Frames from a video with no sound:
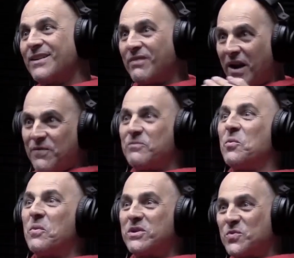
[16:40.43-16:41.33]
Right? From the
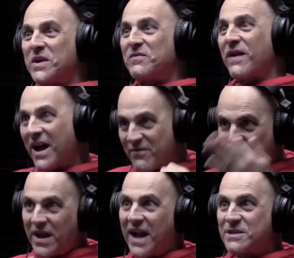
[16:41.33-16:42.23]
125, you
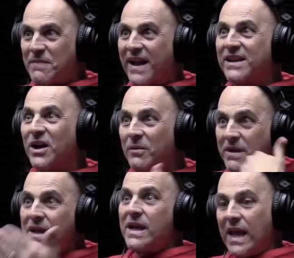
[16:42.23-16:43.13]
guys bag it up.
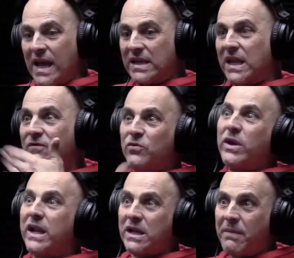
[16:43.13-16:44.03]
And then if you get
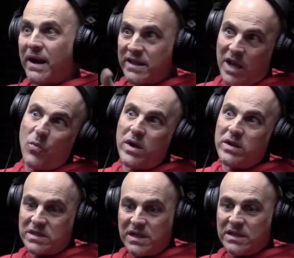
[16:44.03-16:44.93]
anybody that
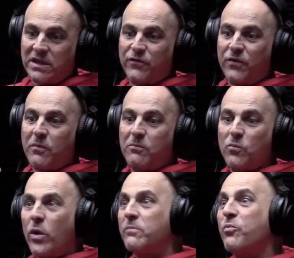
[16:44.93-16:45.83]
wants anything from
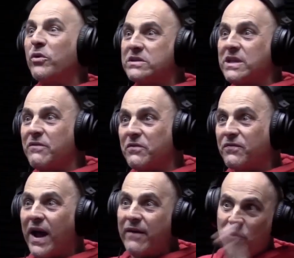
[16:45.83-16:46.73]

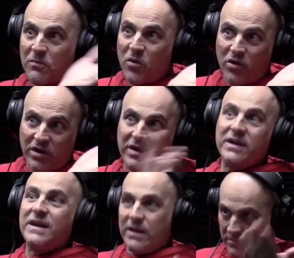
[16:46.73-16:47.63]
1.75 or
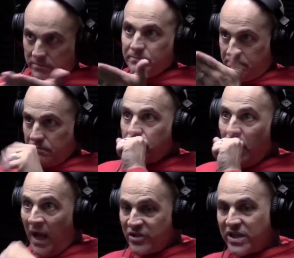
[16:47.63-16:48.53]
more,
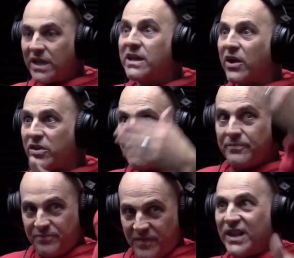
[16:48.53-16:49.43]
I'll take care of
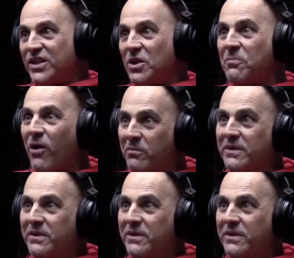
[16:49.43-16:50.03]
them in the apartment.